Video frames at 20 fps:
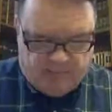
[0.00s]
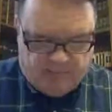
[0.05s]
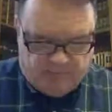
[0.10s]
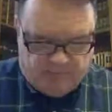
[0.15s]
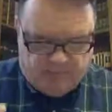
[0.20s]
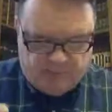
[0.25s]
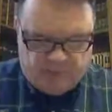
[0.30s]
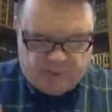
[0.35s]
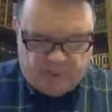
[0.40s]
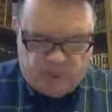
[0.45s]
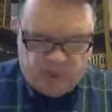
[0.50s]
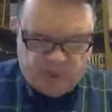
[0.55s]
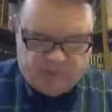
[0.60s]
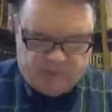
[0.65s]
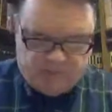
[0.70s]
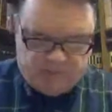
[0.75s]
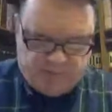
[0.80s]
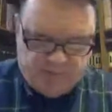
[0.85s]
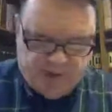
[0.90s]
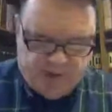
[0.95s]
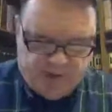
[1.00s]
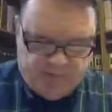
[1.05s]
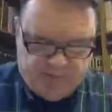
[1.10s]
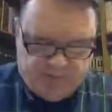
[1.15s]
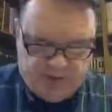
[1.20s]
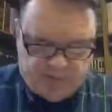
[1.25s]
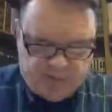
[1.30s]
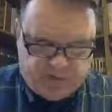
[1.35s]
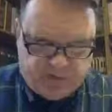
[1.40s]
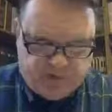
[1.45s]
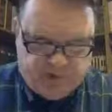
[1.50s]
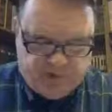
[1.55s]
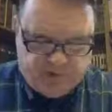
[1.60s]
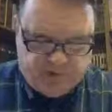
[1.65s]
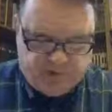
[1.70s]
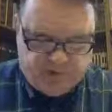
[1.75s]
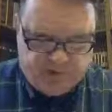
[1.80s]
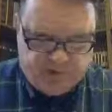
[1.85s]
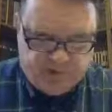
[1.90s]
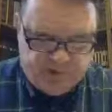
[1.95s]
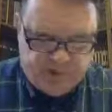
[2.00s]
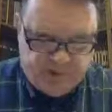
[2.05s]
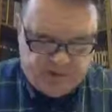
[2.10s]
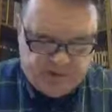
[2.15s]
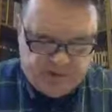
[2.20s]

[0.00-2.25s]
Verse 1. And there was given